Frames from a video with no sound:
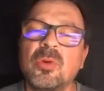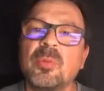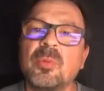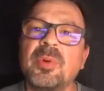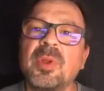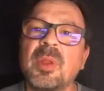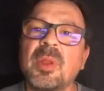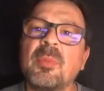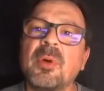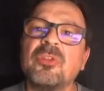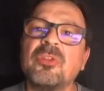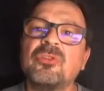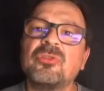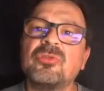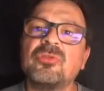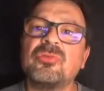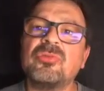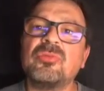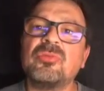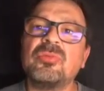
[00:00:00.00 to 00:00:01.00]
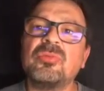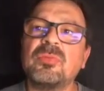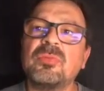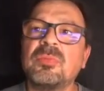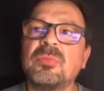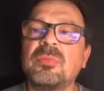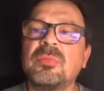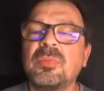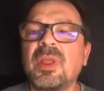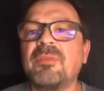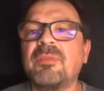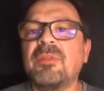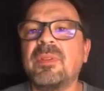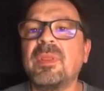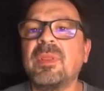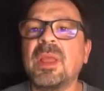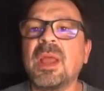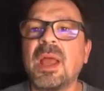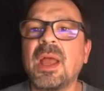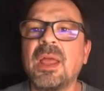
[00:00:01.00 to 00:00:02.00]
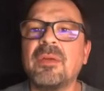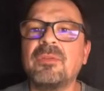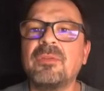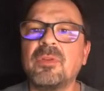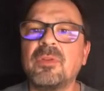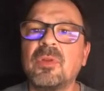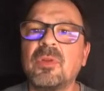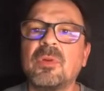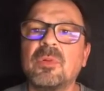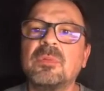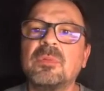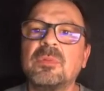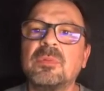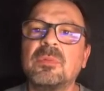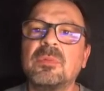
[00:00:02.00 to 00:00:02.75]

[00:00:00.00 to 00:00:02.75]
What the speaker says: pretty much everything I have to do.